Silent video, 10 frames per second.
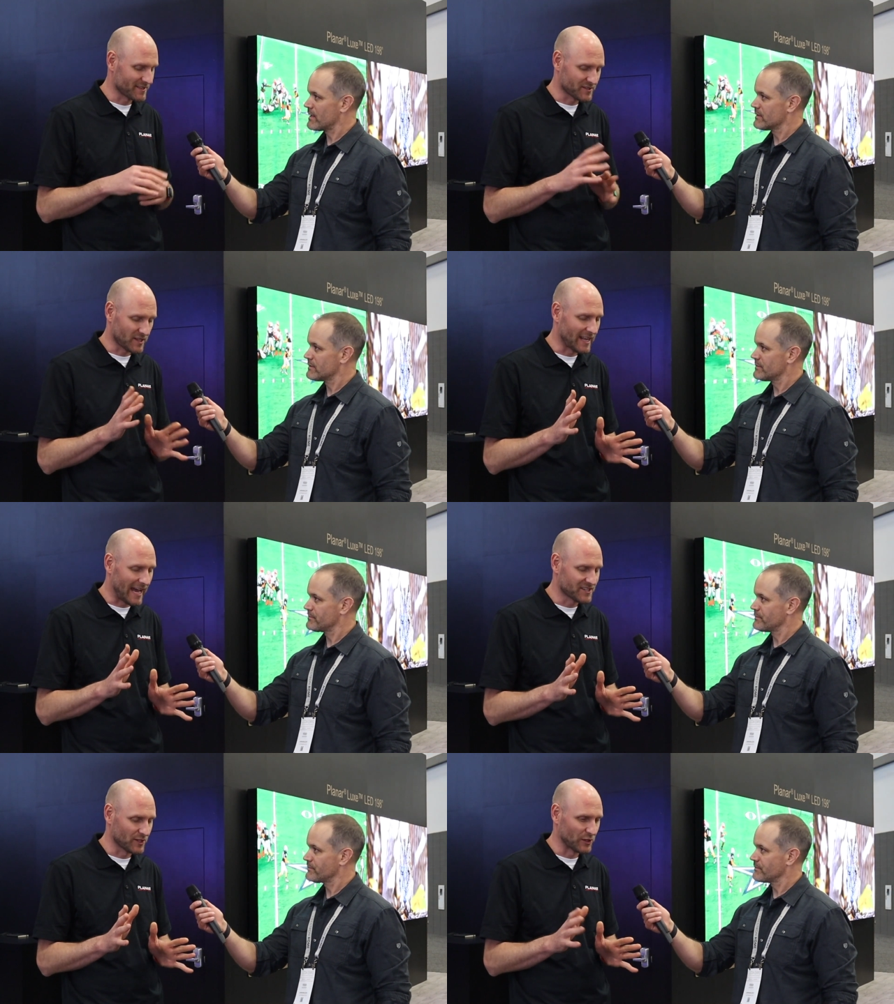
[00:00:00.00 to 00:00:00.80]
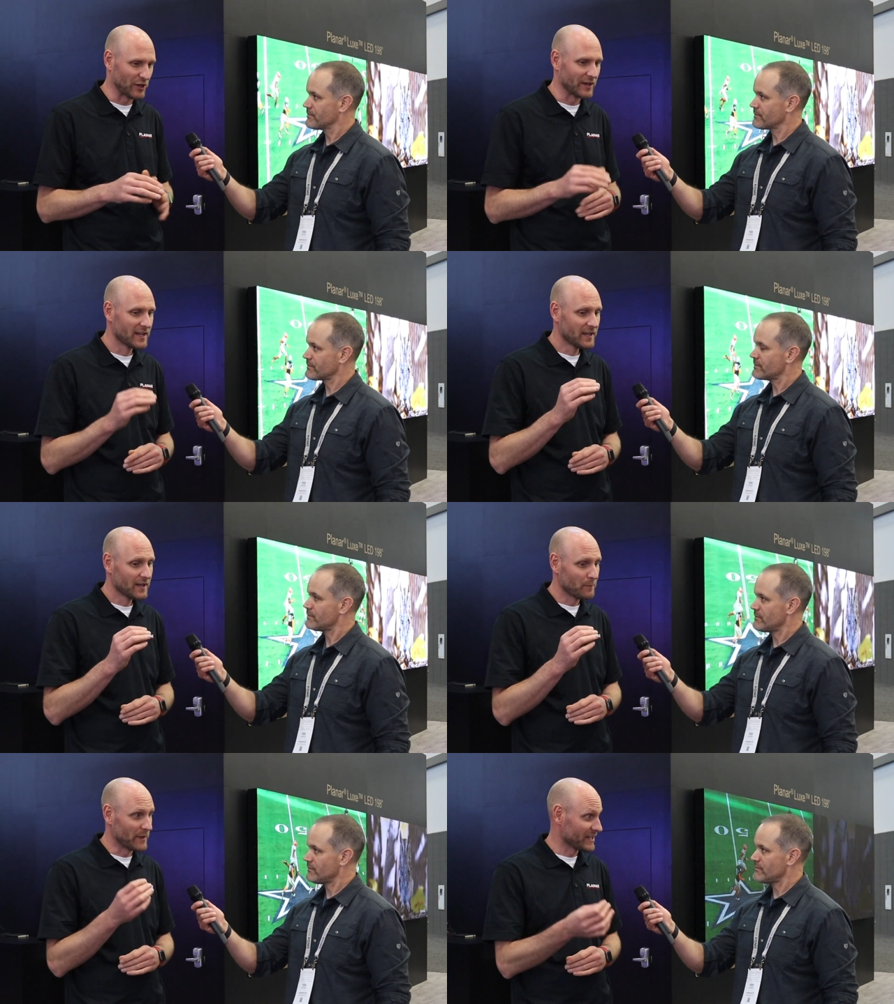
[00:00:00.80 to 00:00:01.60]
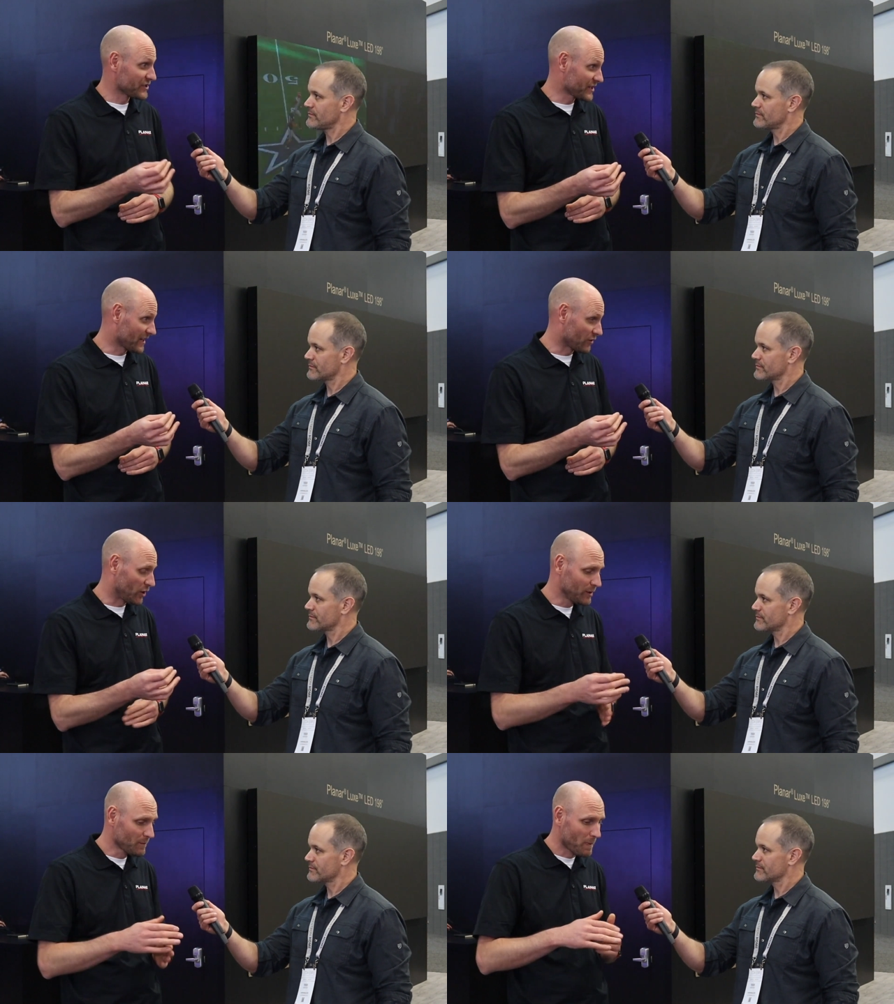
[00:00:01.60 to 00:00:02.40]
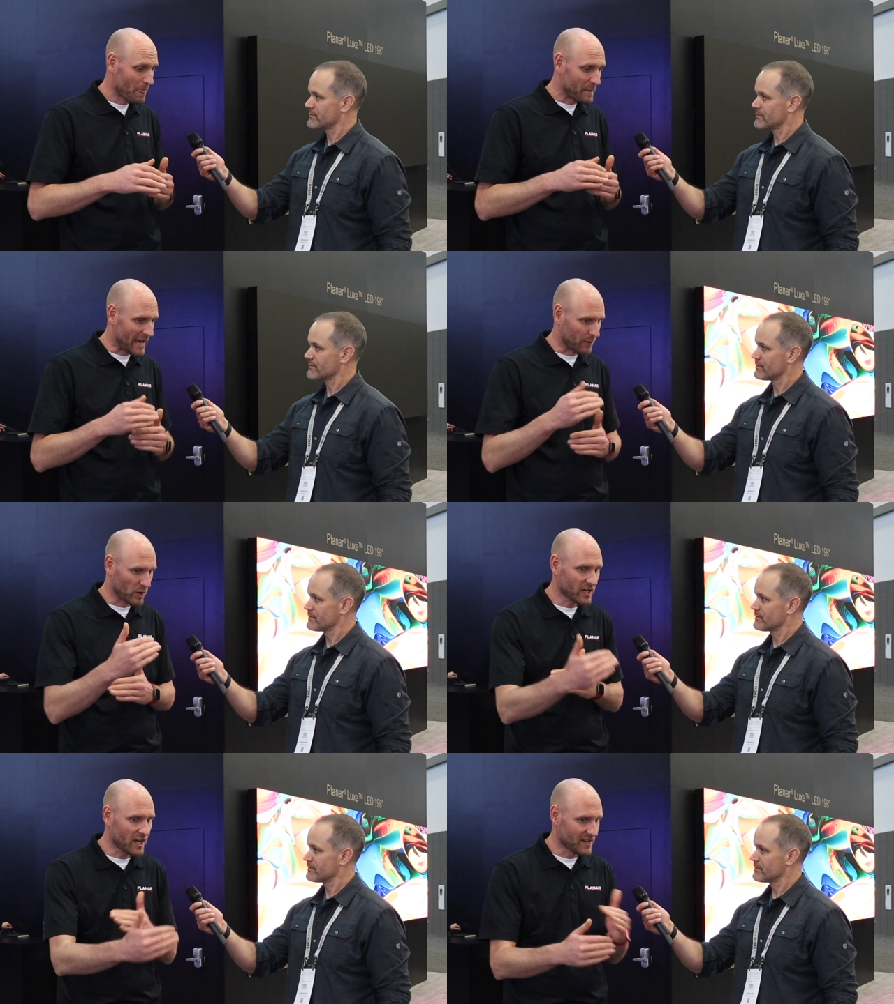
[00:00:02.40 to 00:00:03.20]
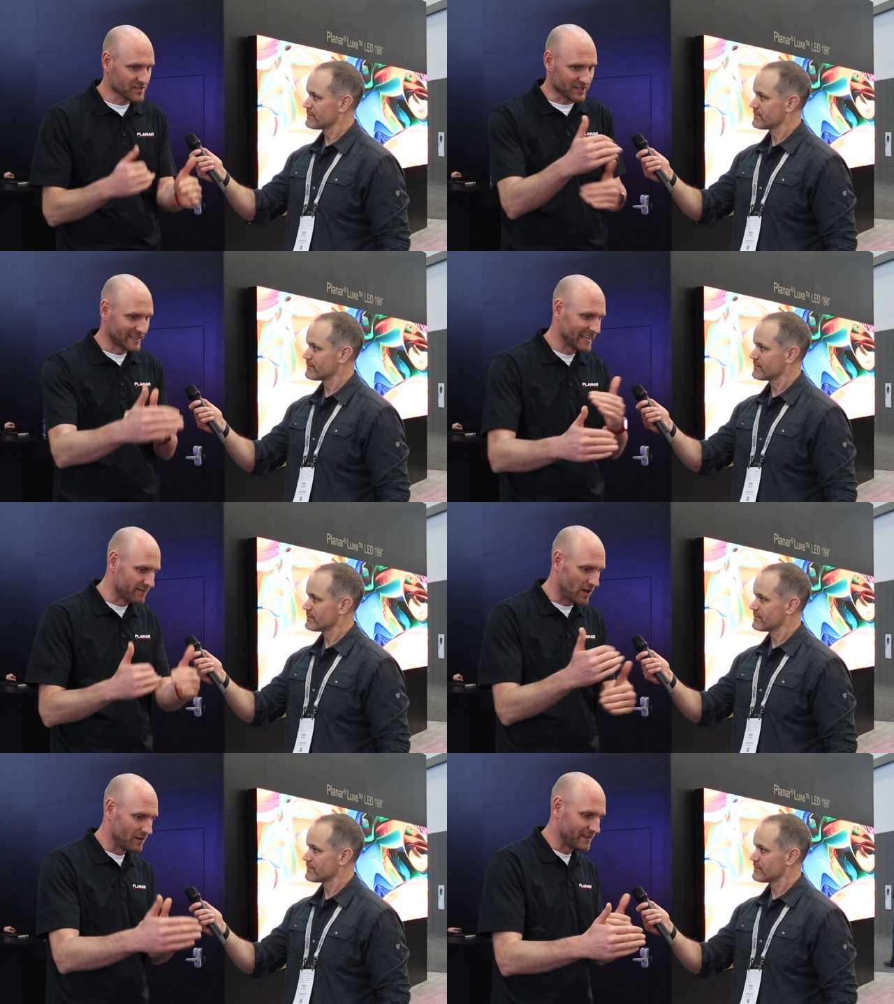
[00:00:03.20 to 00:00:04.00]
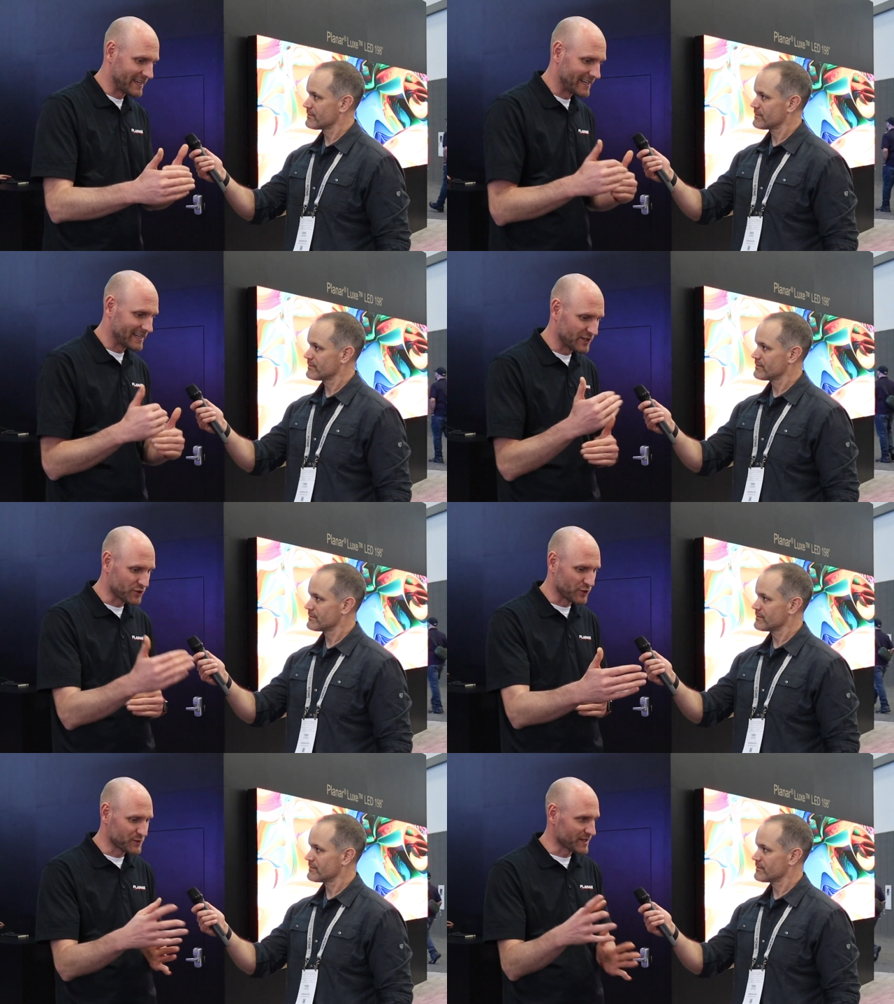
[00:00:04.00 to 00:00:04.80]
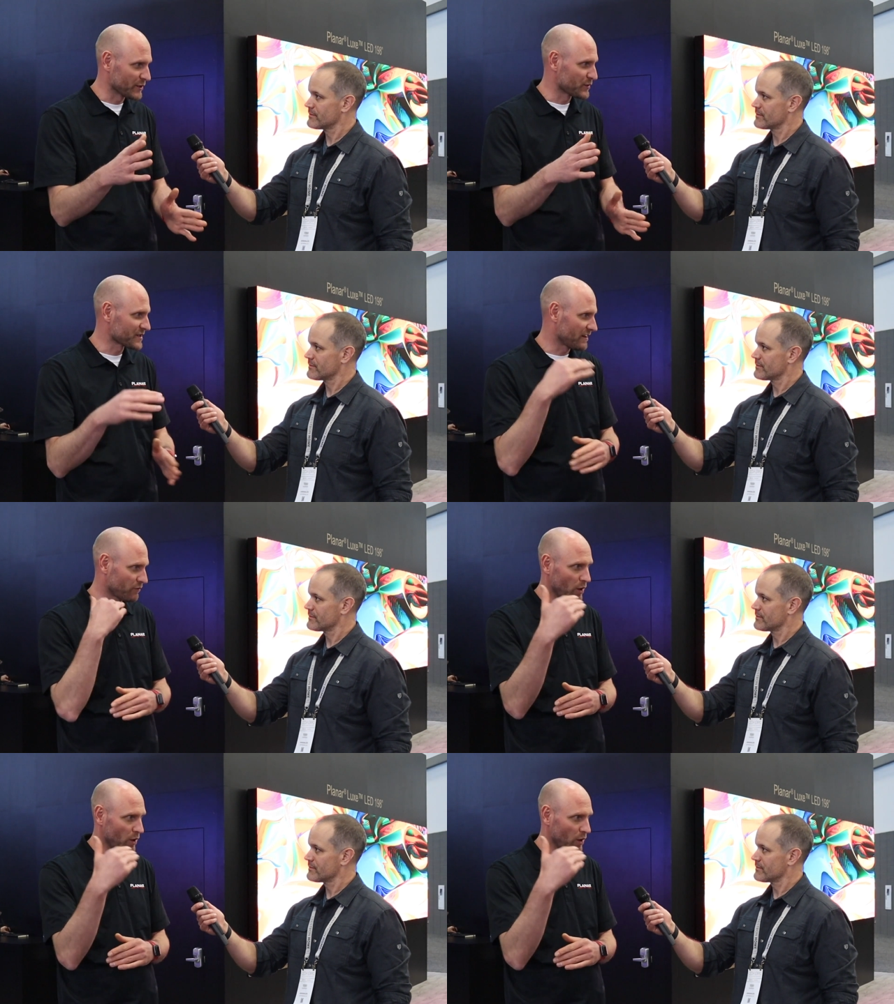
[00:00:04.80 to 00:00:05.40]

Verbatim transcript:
Speaker 1: There's a lot to learn, but in general, and we're constantly evolving and introducing new stuff.